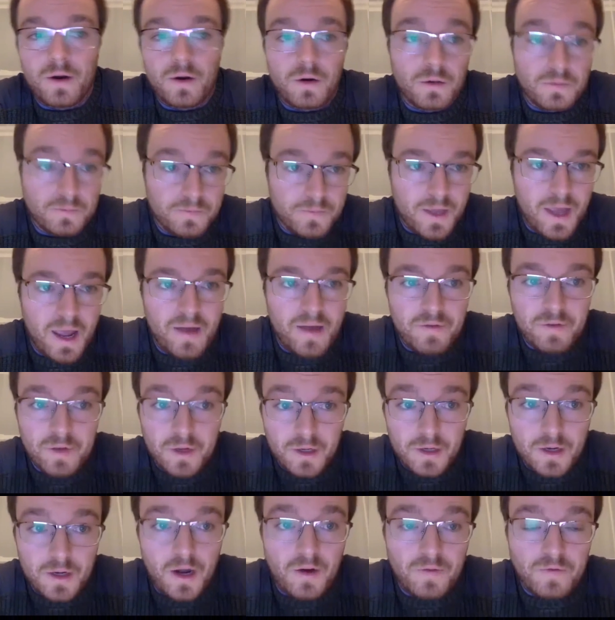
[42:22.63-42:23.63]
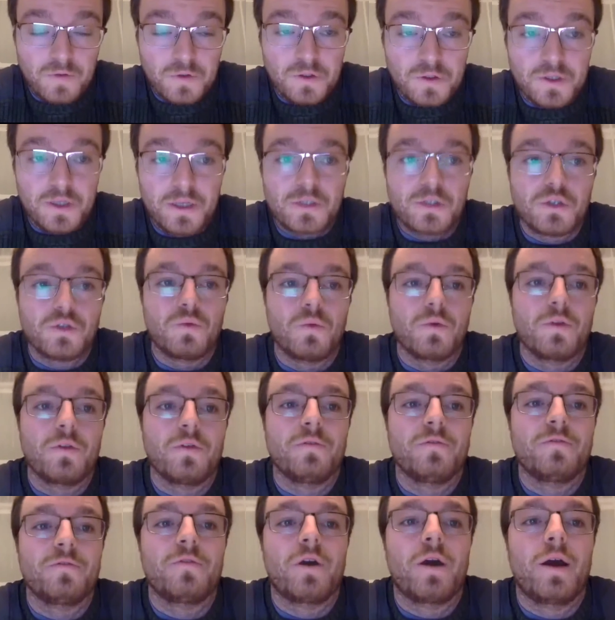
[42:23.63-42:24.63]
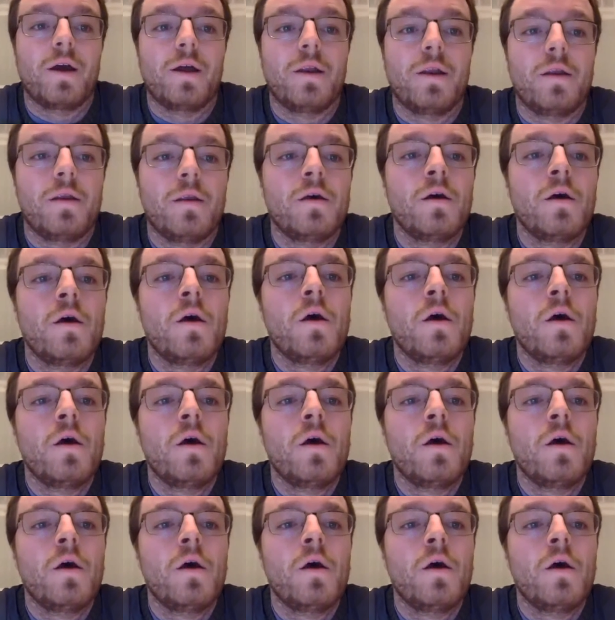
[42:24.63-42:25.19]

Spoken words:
or having a conversation with a friend.